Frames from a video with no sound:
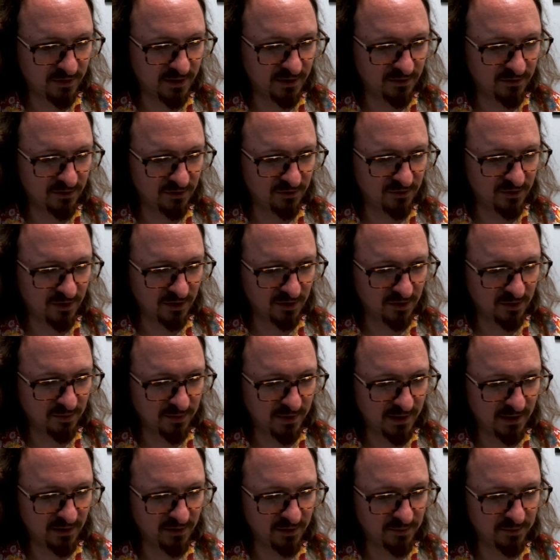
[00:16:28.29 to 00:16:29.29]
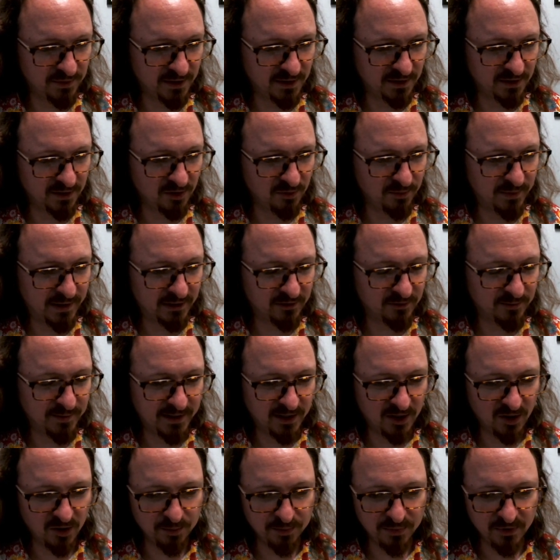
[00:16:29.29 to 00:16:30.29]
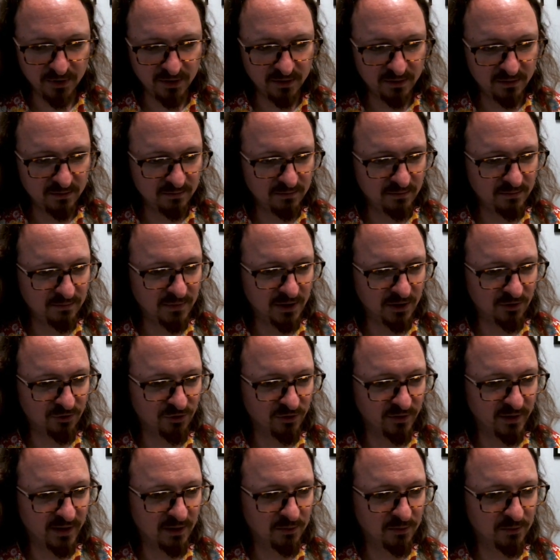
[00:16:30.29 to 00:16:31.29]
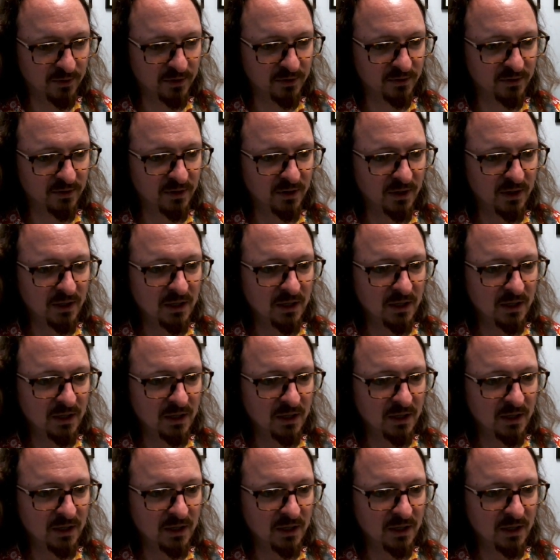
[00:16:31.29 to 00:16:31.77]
It says done compiling, but I can go back to my output, make sure that worked.